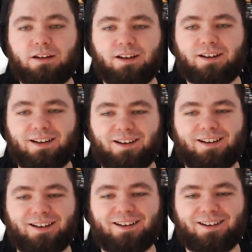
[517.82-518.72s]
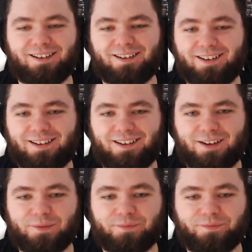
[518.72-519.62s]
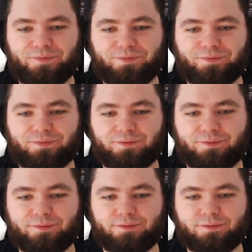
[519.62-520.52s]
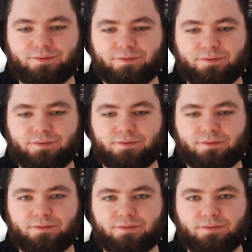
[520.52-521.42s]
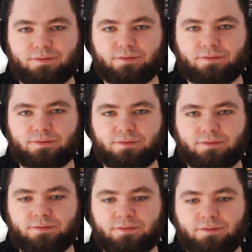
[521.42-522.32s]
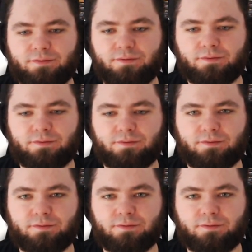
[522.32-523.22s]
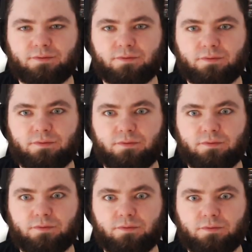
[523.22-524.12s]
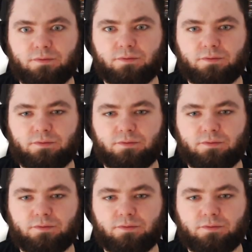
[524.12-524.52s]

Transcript: Nothing is said.